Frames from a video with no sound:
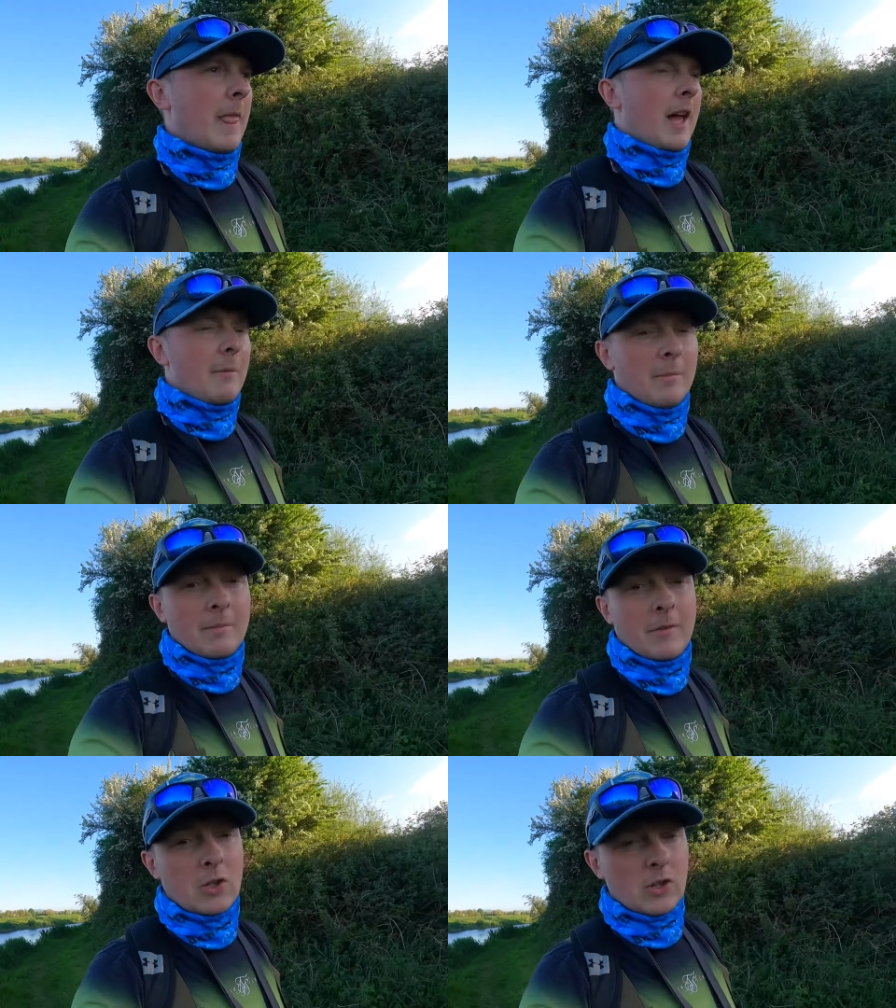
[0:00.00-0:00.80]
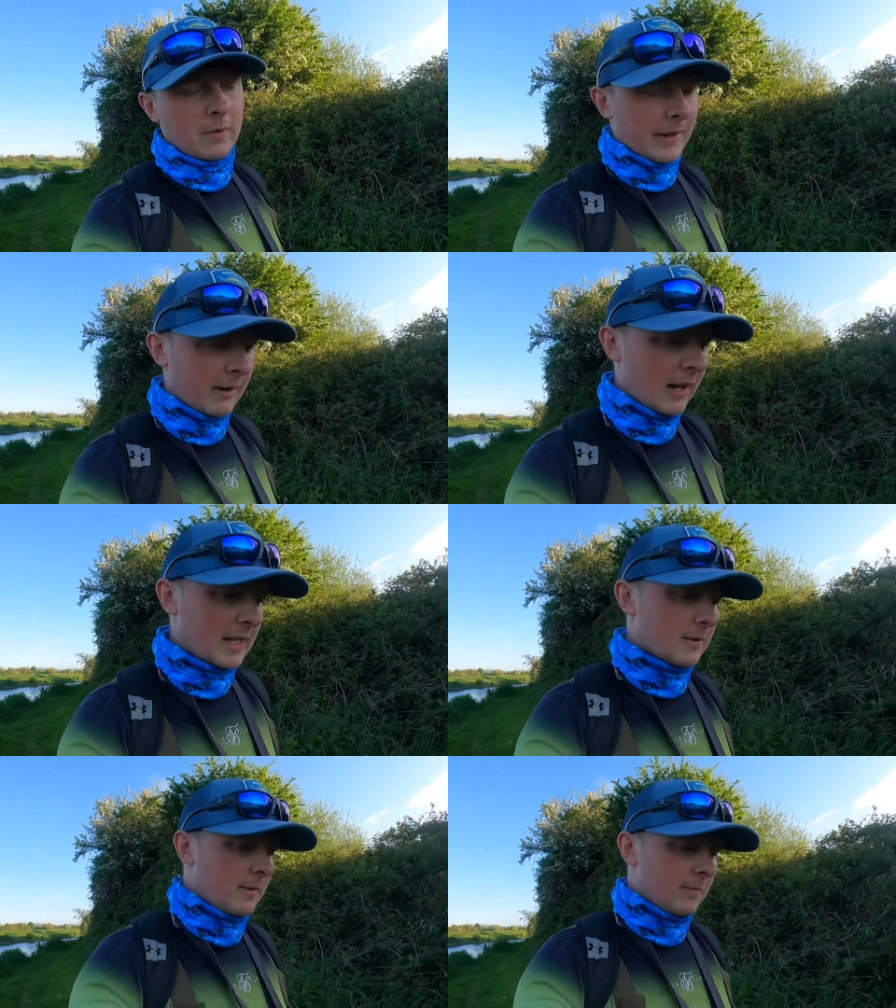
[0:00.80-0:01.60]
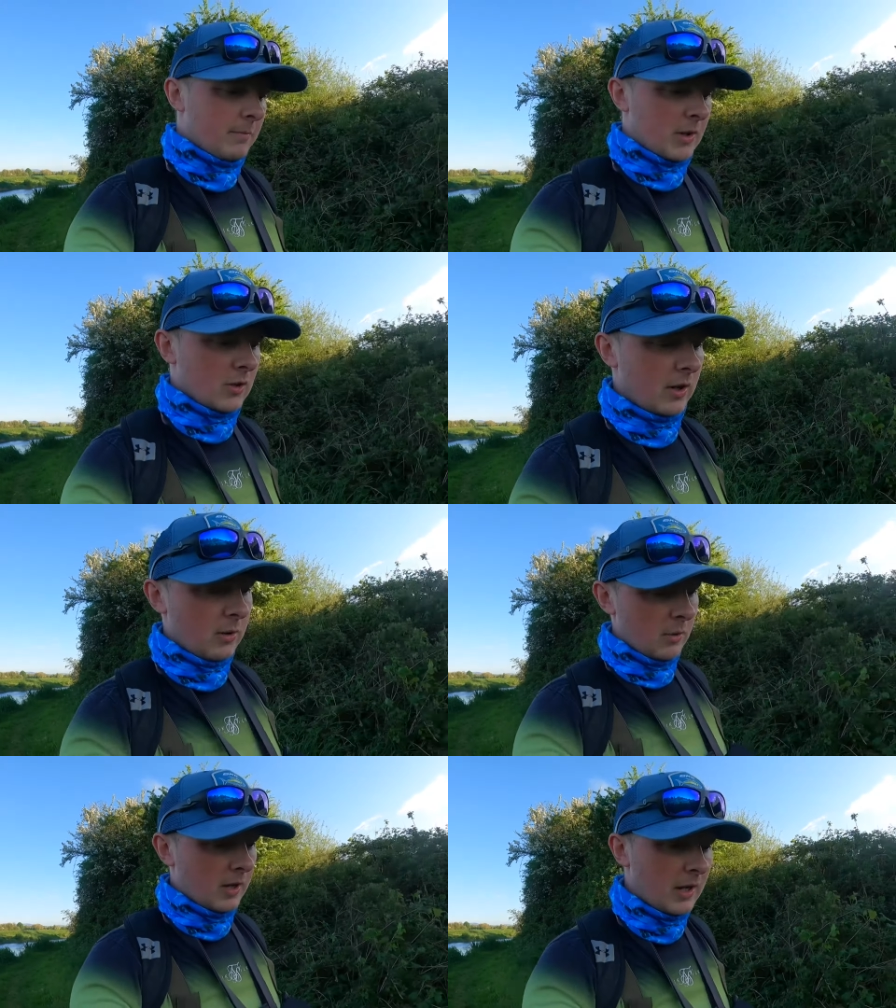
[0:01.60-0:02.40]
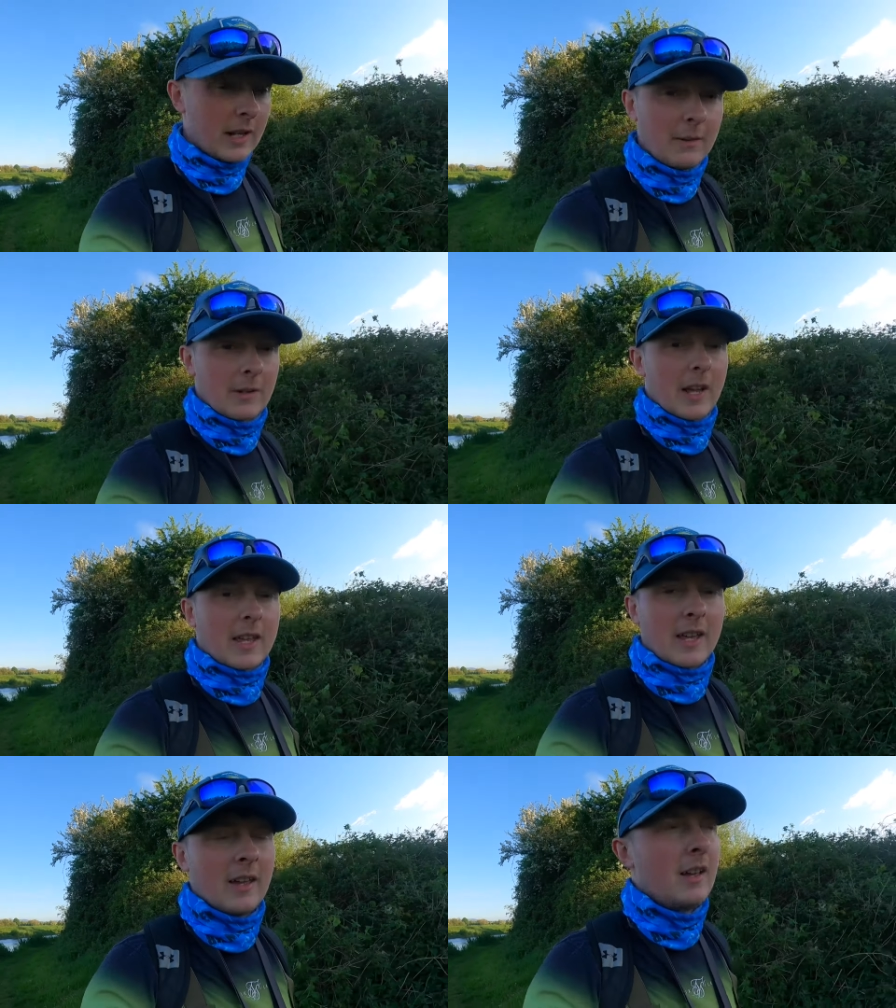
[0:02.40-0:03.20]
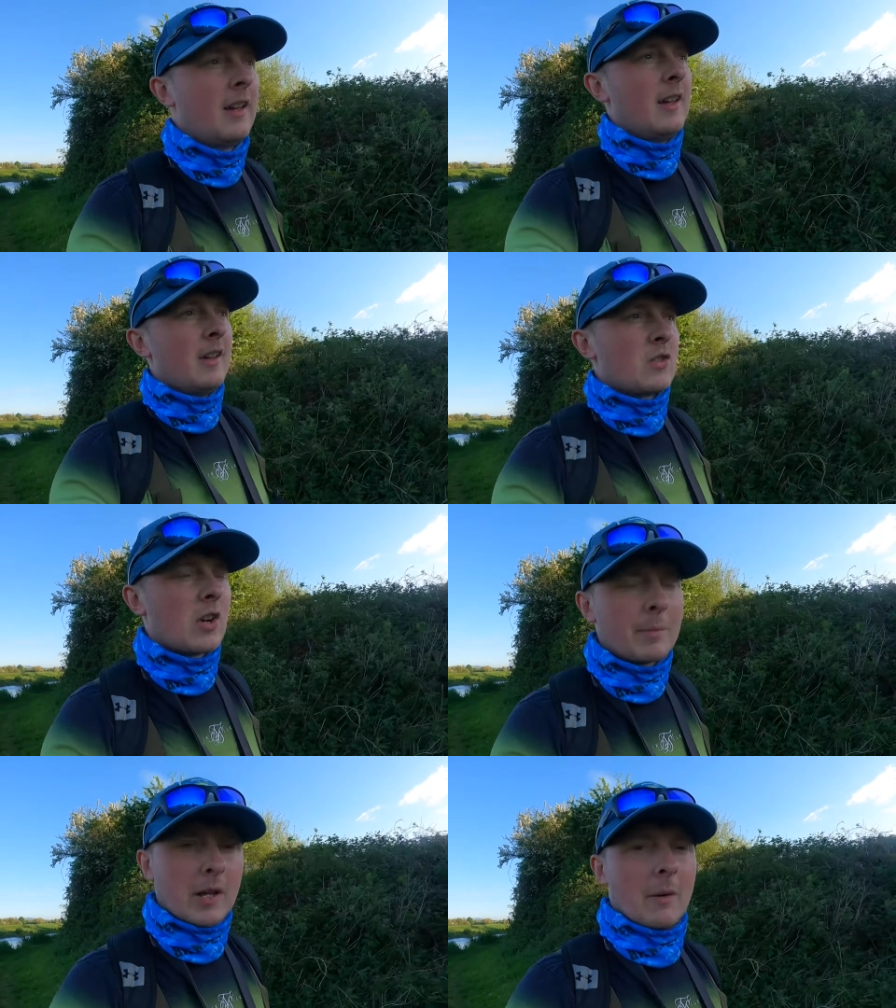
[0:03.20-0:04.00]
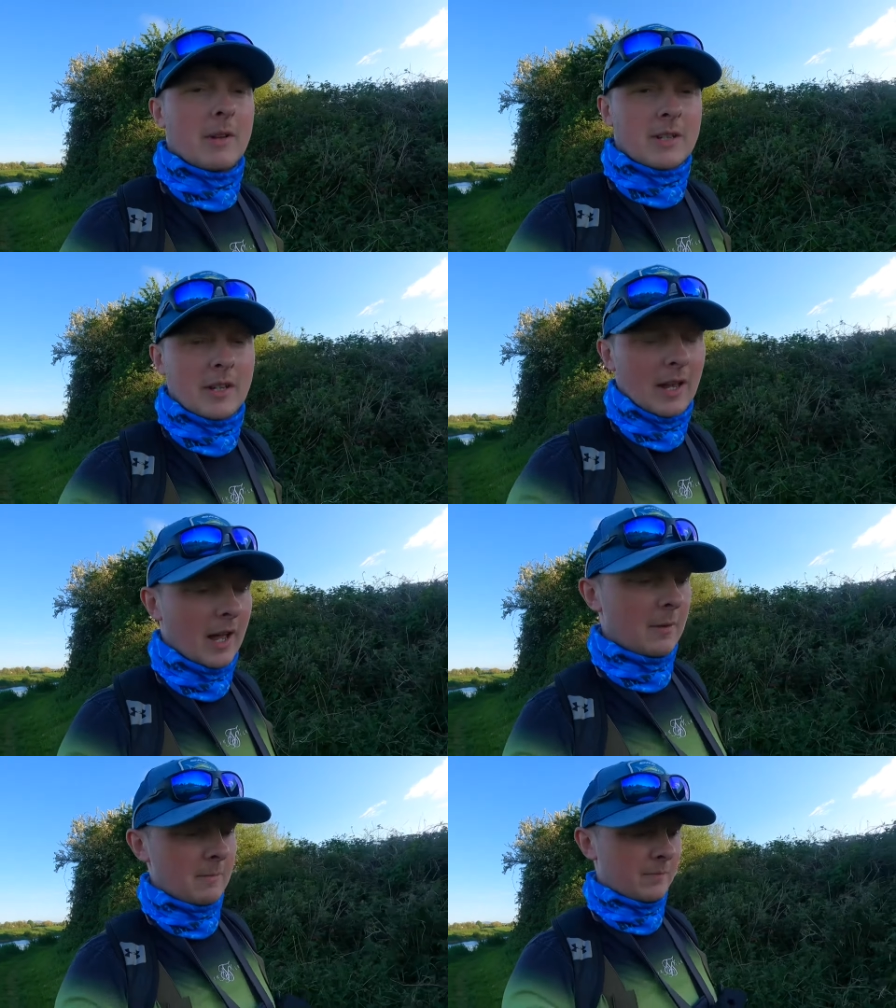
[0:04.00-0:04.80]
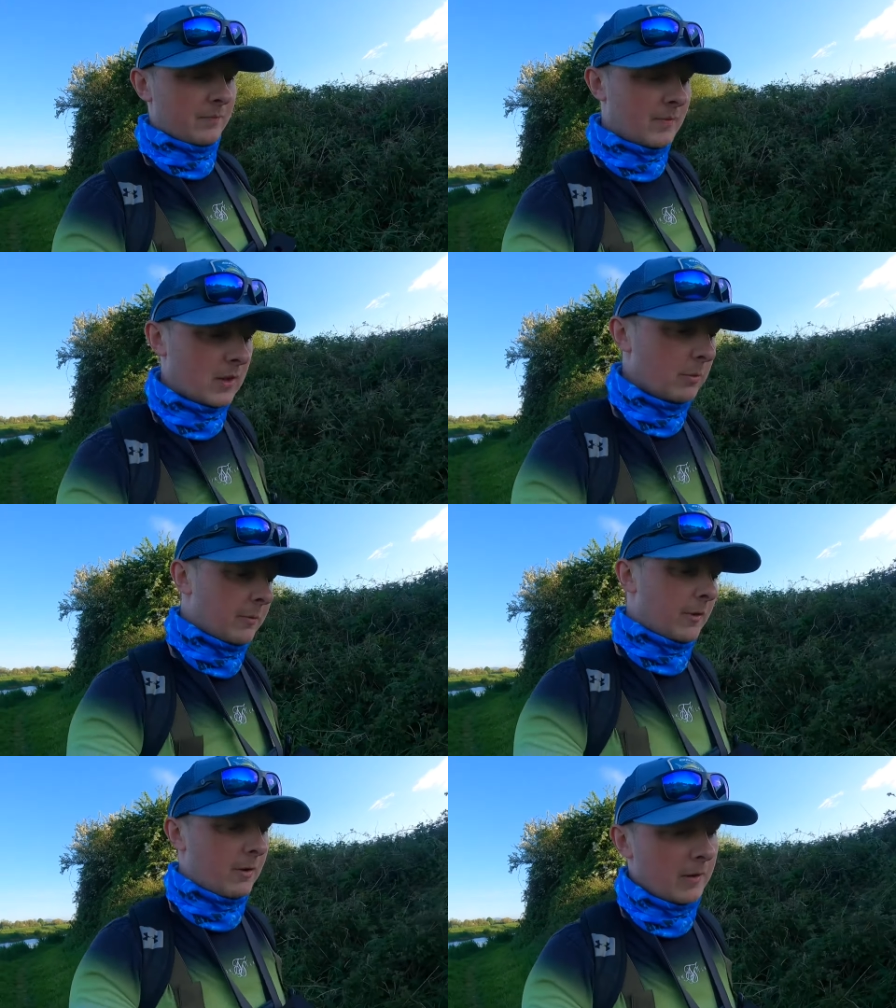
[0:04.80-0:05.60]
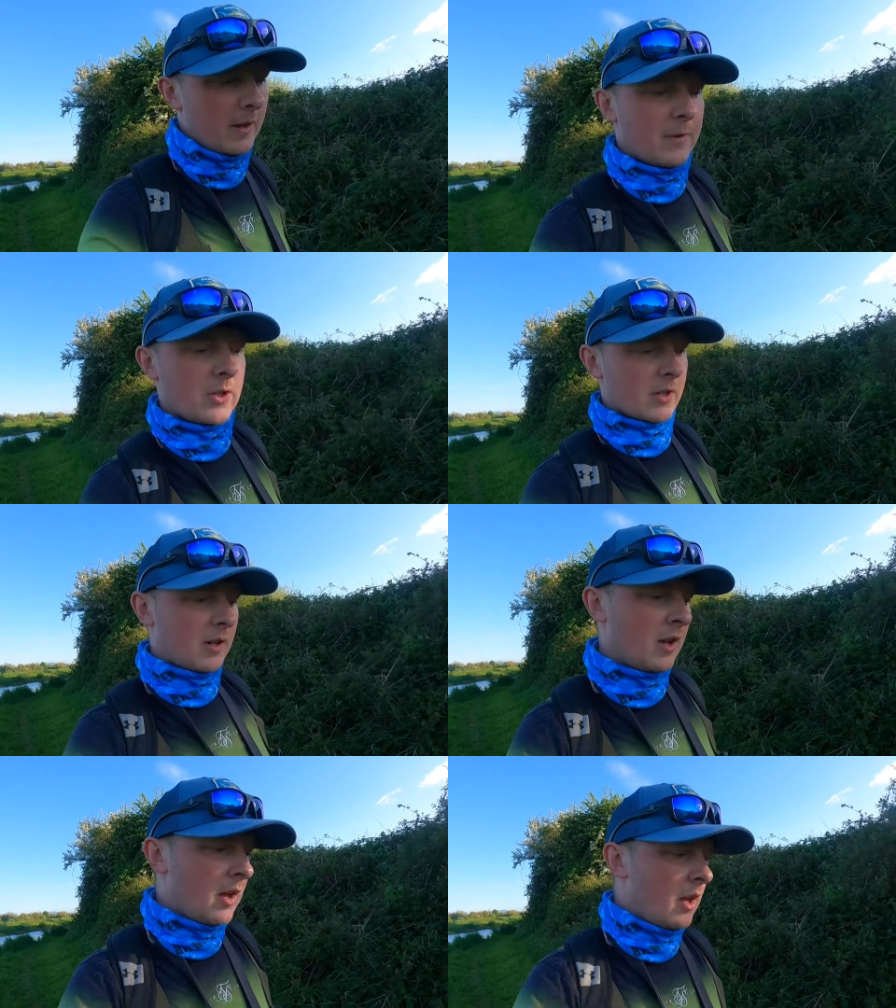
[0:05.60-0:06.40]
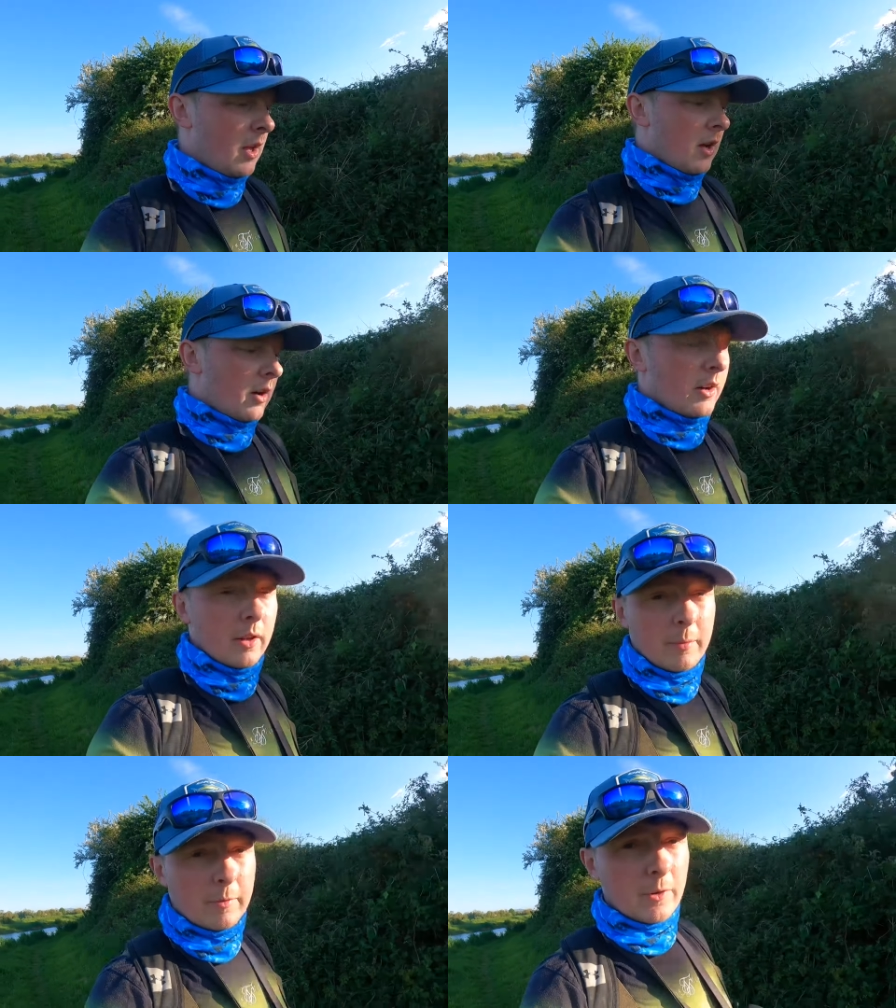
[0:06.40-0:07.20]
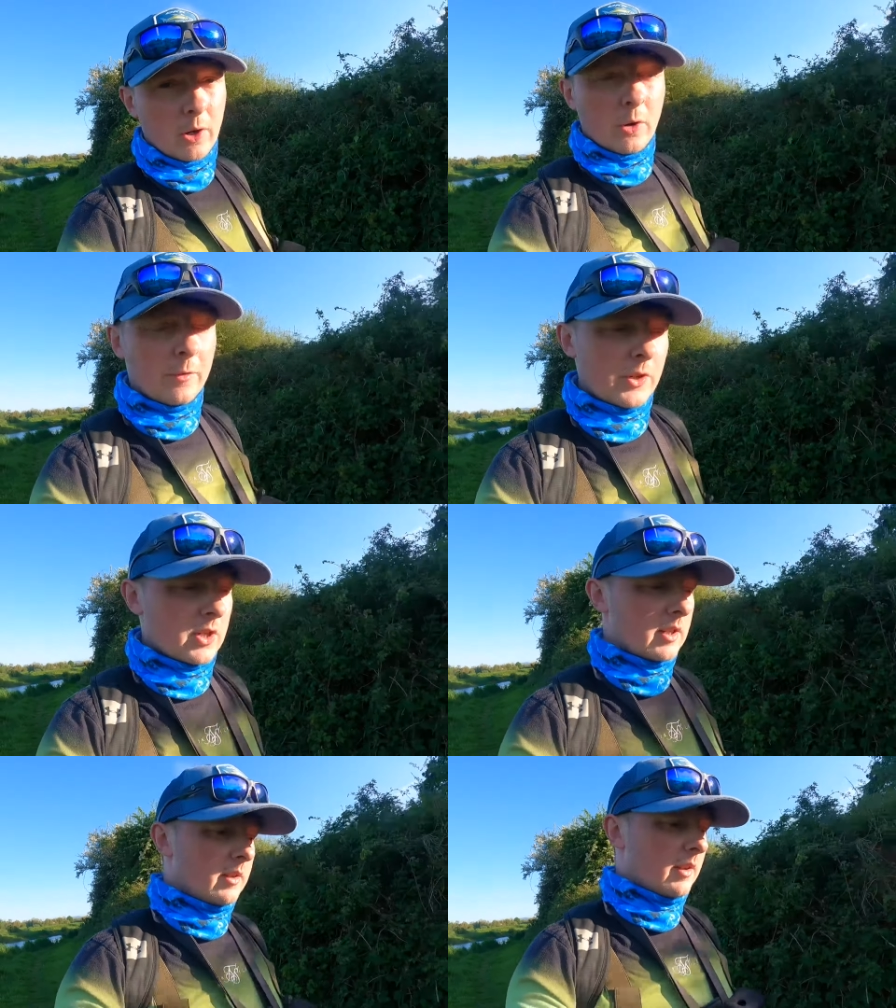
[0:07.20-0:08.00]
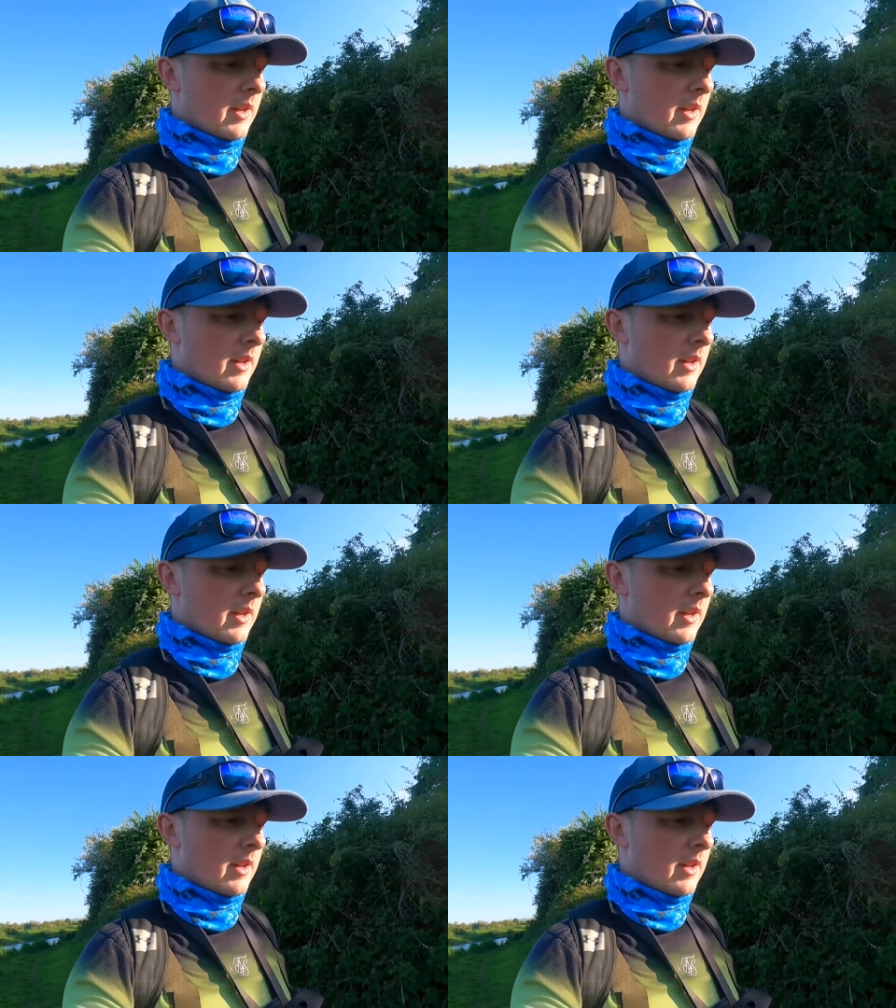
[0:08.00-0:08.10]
Um, if you enjoyed the video, lads, make sure you leave a like, drop a comment. Um, do you prefer fly fishing or do you prefer lure fishing?